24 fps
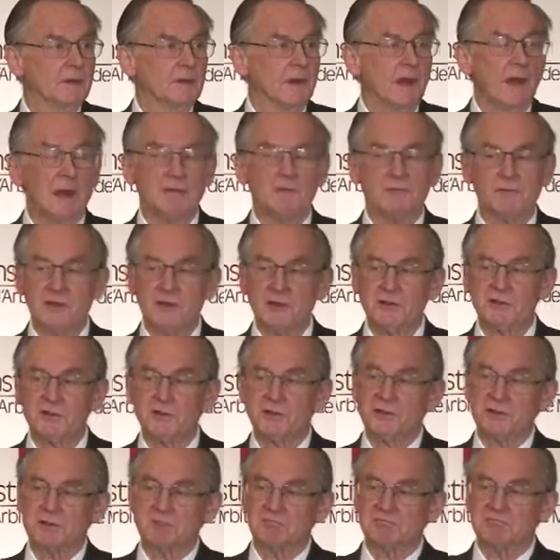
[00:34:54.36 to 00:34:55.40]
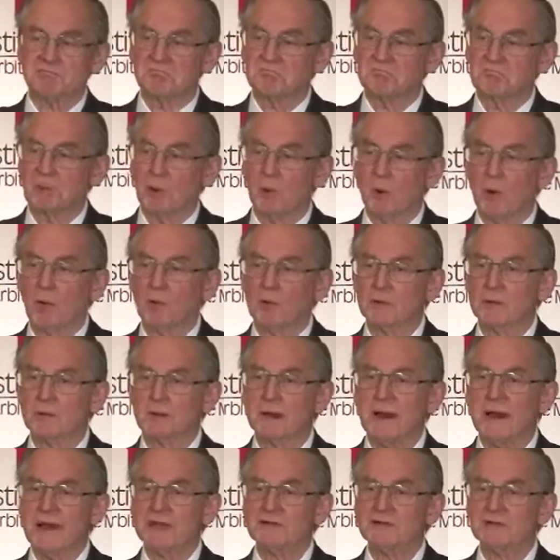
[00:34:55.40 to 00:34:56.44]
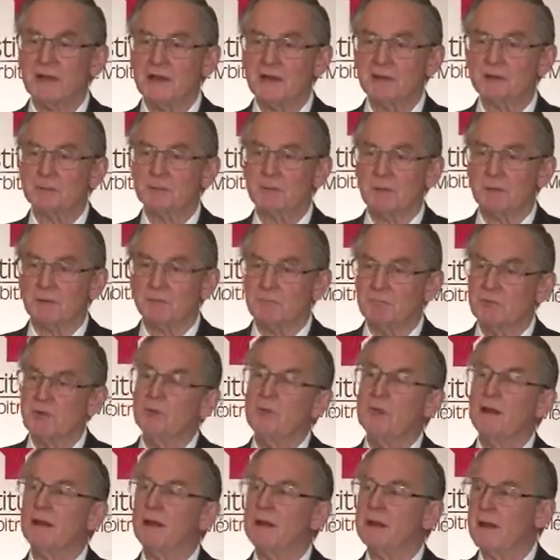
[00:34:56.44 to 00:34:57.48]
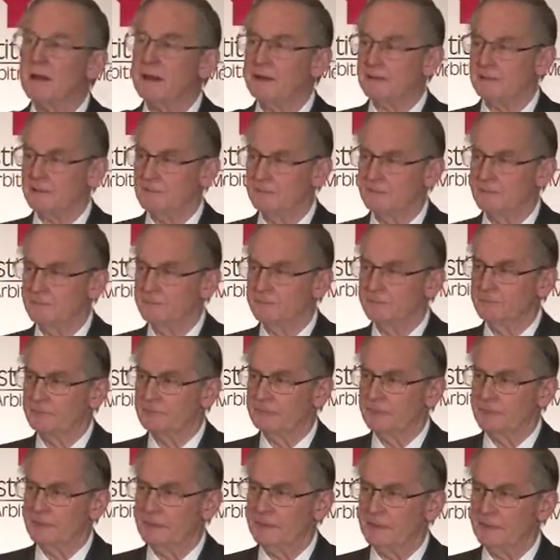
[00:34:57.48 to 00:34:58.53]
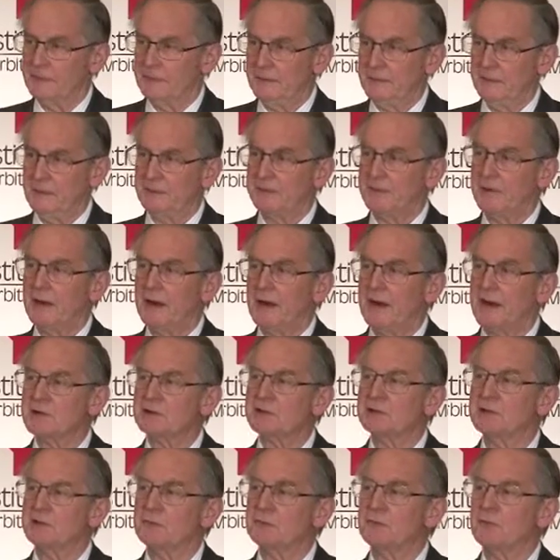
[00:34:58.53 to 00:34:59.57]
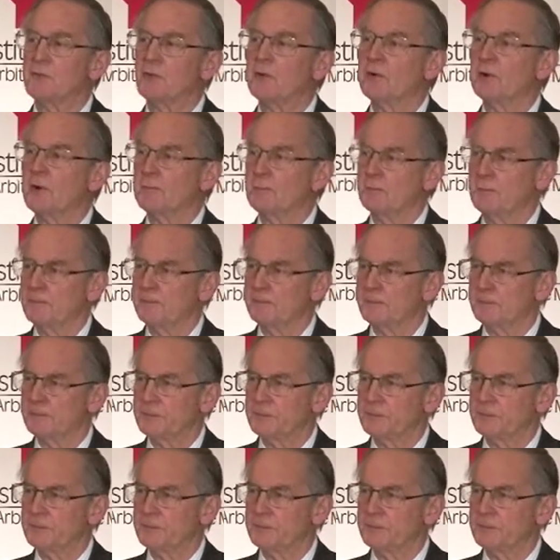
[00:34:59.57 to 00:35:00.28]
of this world-class expert, humiliated in an international forum.